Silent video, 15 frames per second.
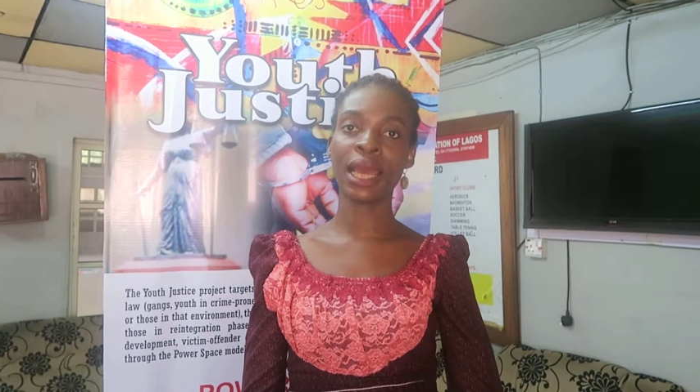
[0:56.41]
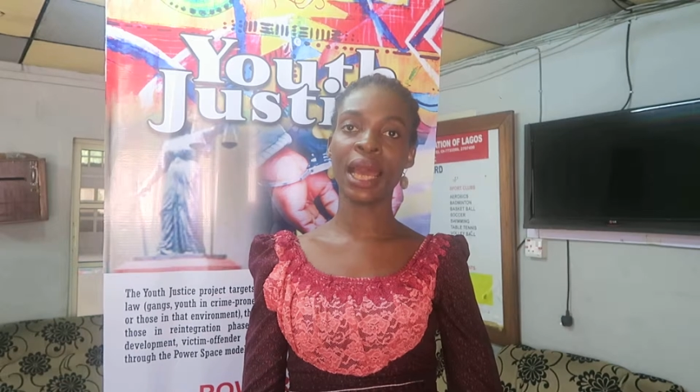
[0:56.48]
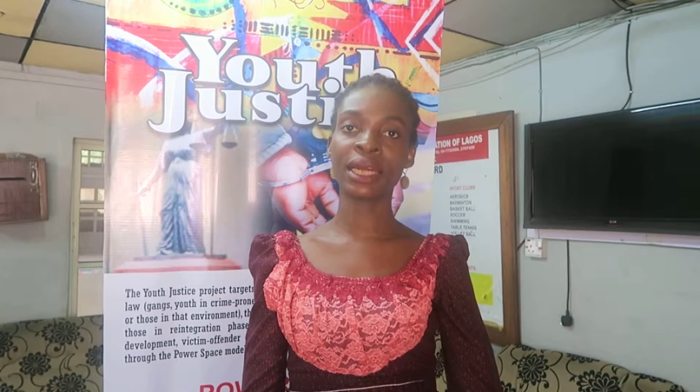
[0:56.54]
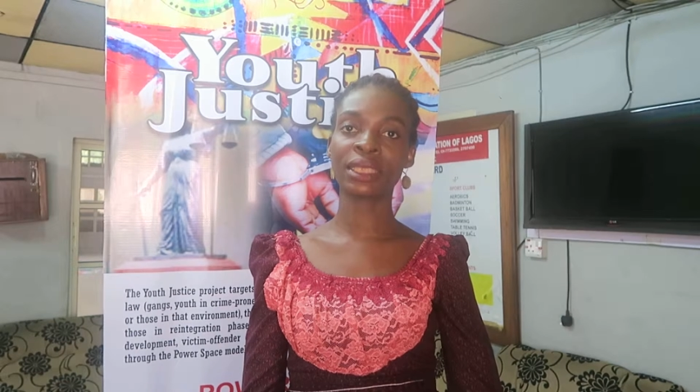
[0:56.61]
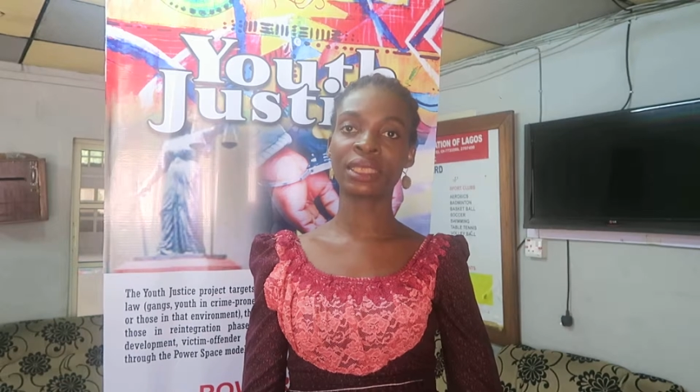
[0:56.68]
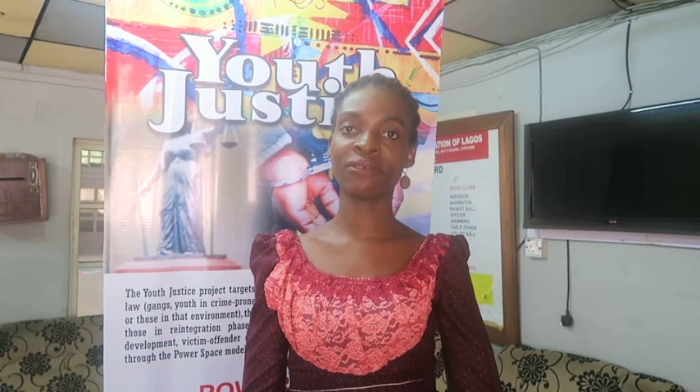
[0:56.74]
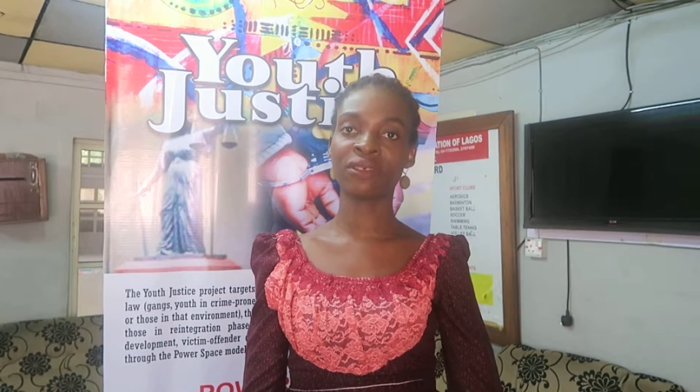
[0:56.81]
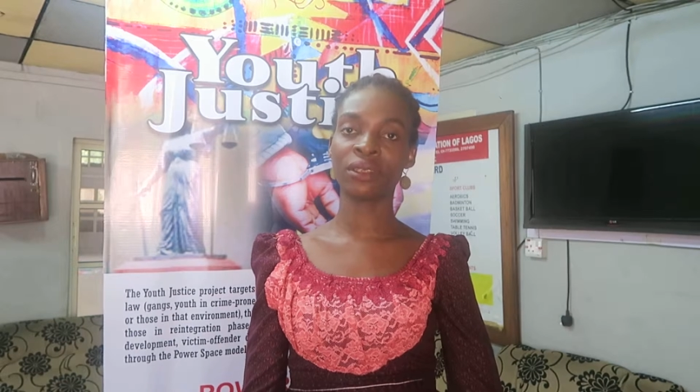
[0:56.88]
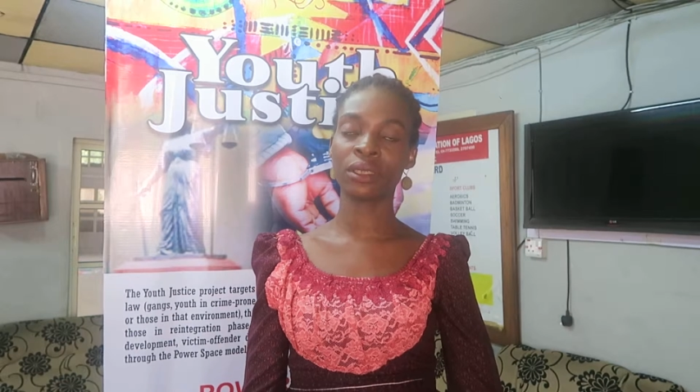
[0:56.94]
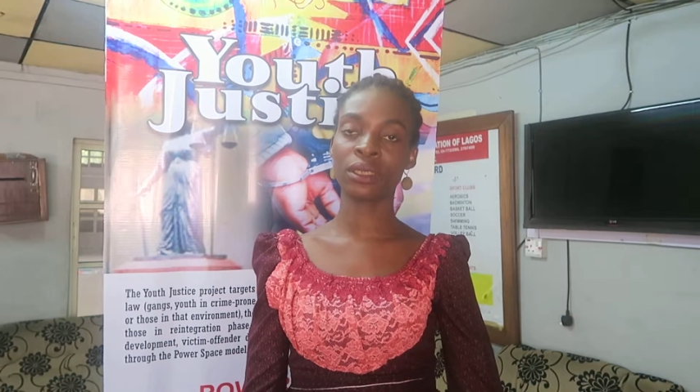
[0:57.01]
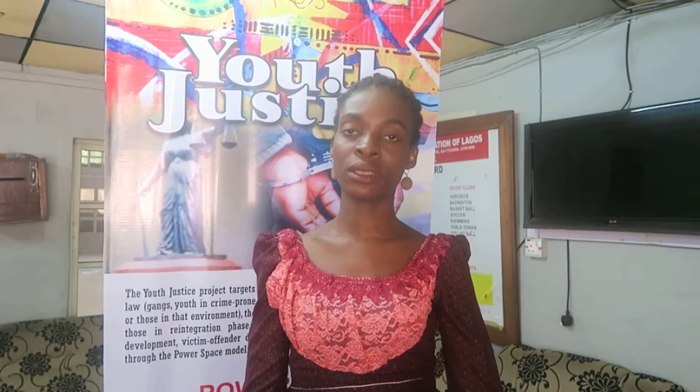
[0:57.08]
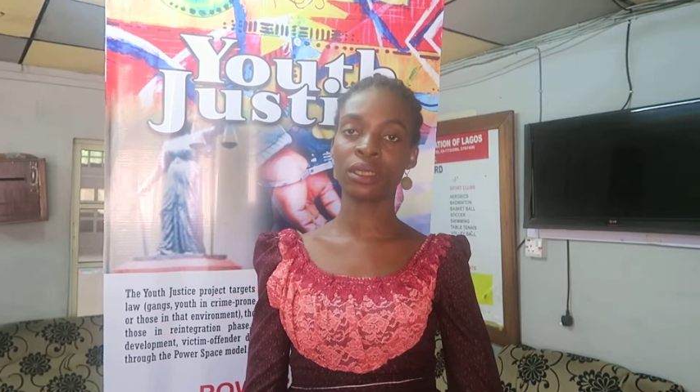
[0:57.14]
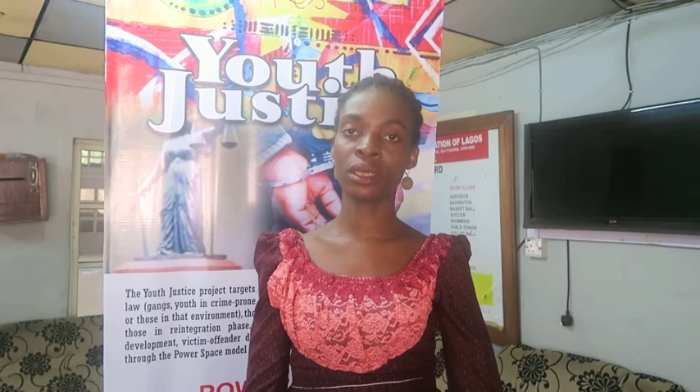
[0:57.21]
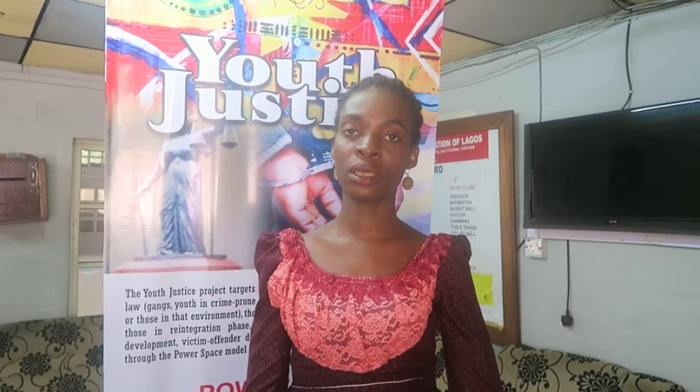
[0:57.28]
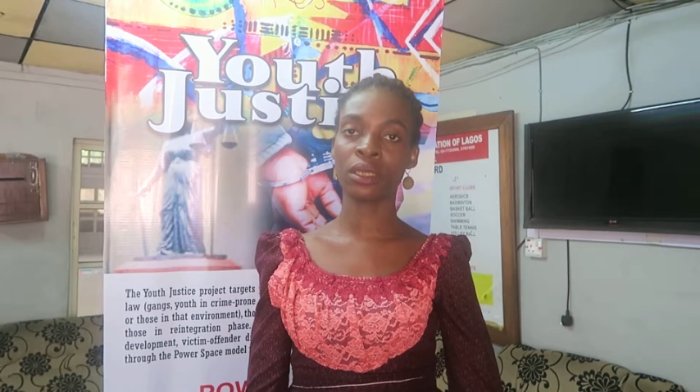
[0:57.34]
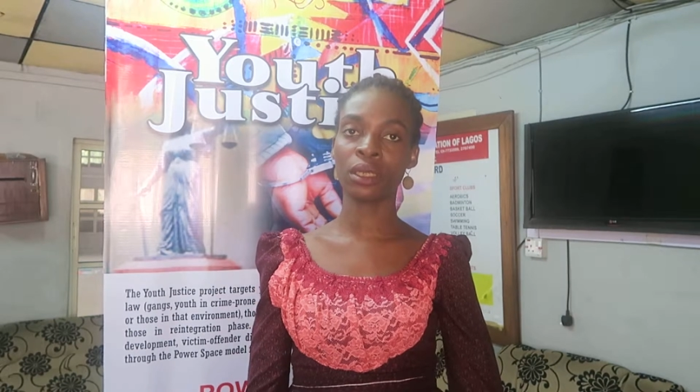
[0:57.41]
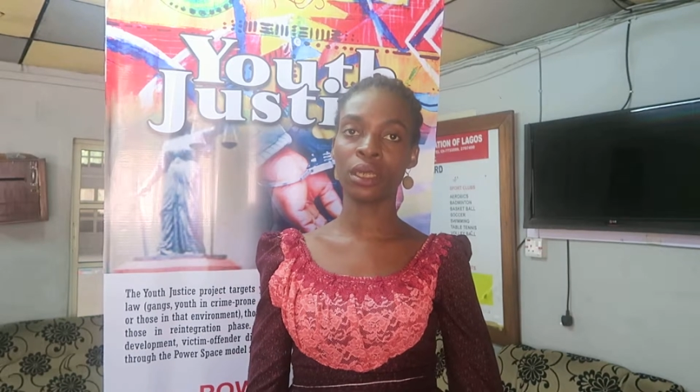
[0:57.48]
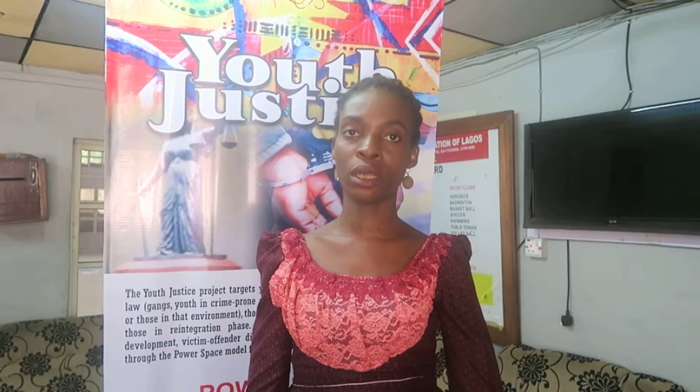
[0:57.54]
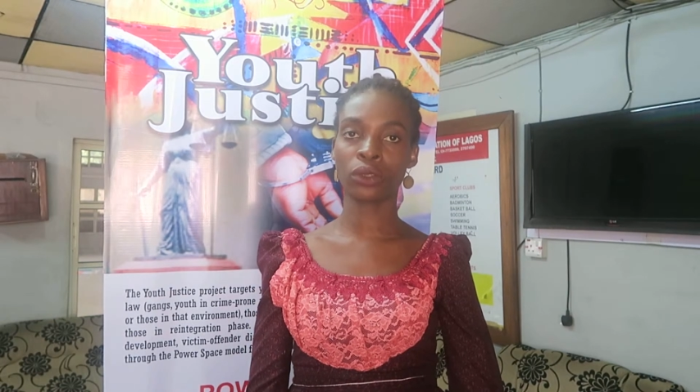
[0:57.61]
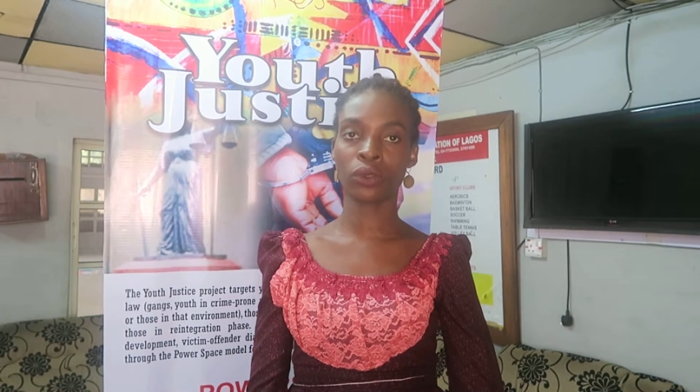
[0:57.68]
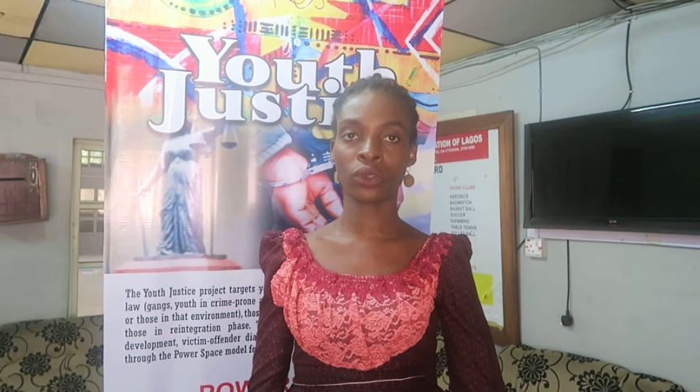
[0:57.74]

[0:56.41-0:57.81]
Active Citizen